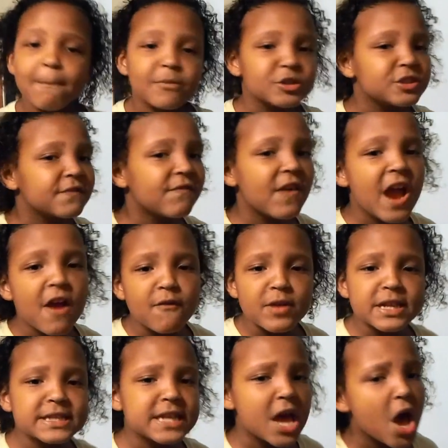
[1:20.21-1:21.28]
almost
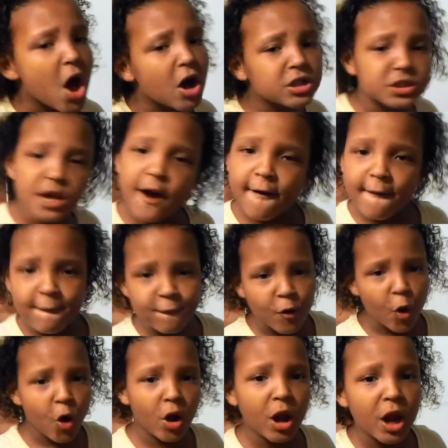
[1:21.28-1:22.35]
fairy tales are
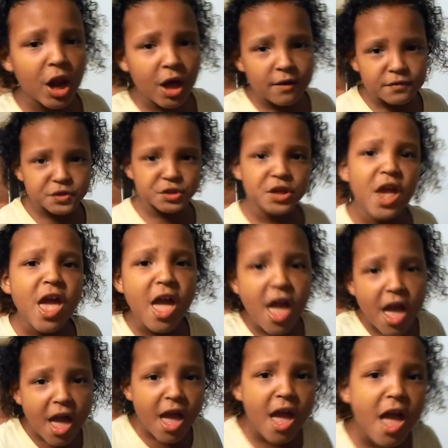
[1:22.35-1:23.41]
full of
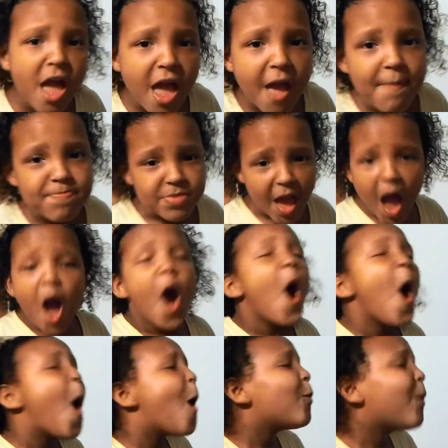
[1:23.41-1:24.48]
shit.
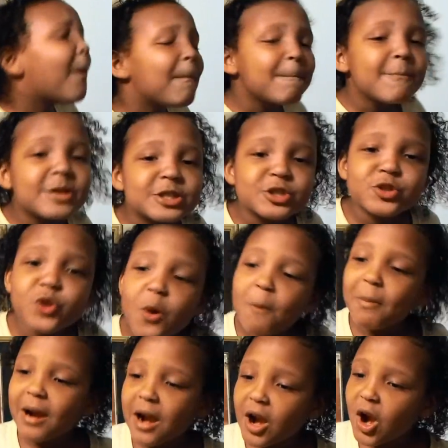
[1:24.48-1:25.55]
One must to
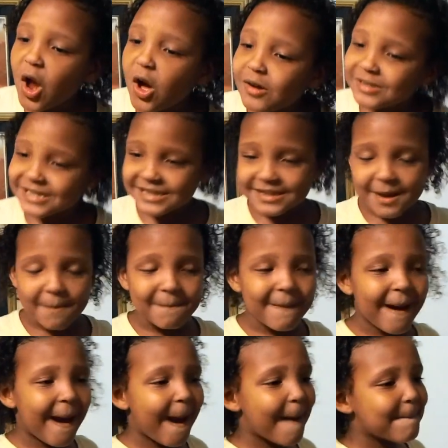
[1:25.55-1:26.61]
be lonesome,
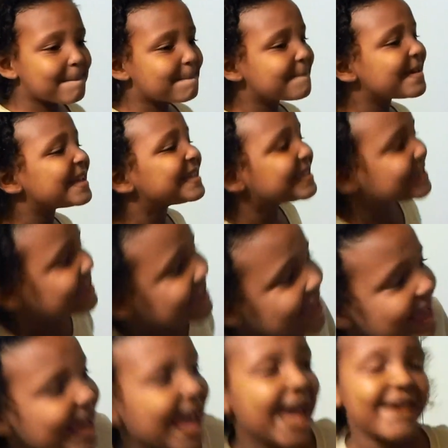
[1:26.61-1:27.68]
I'll be
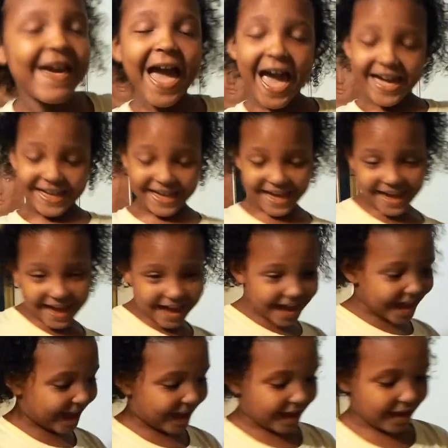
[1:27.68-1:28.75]
sick.
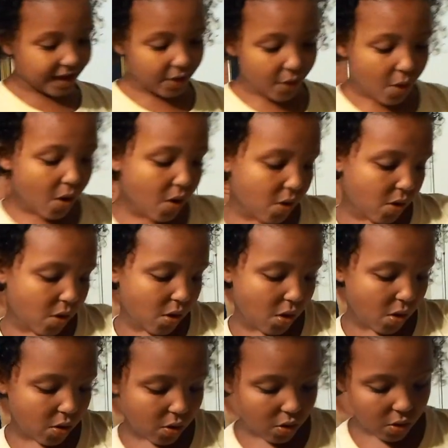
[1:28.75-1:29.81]
Yeah,
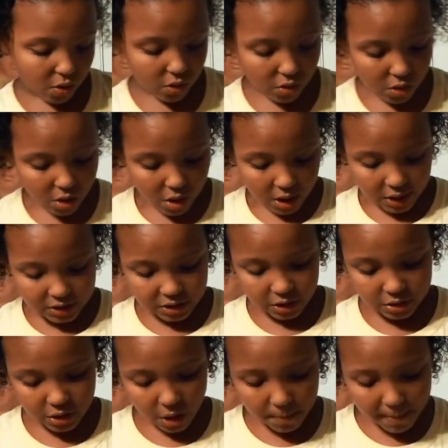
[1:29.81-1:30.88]
oh. You
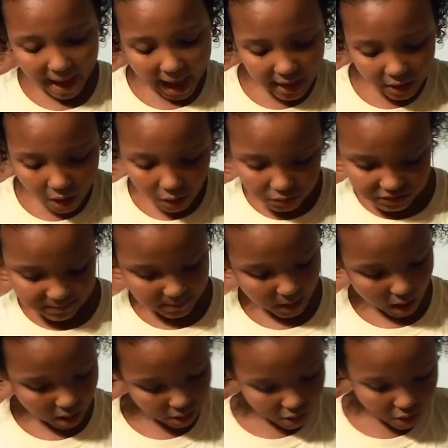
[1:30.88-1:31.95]
turn your back on
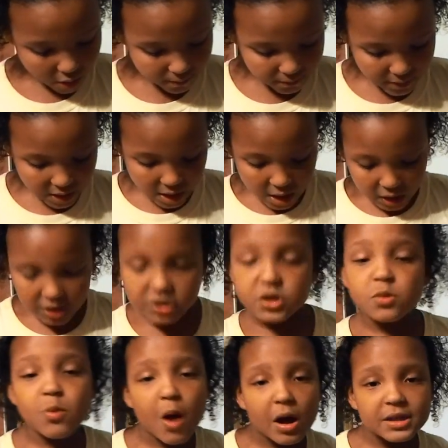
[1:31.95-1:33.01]
tomorrow, 'cause
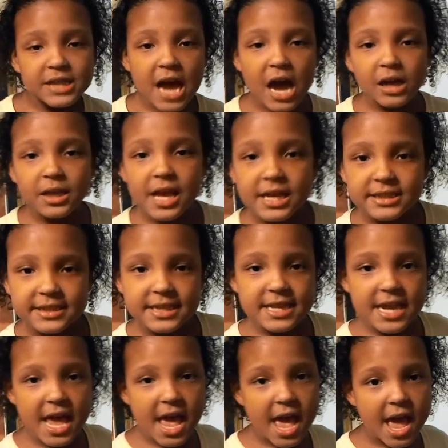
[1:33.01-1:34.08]
you walked out
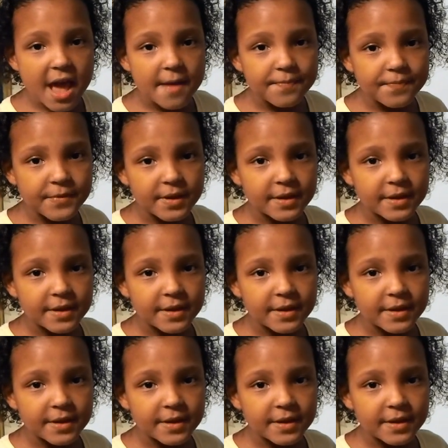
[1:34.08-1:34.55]
yesterday.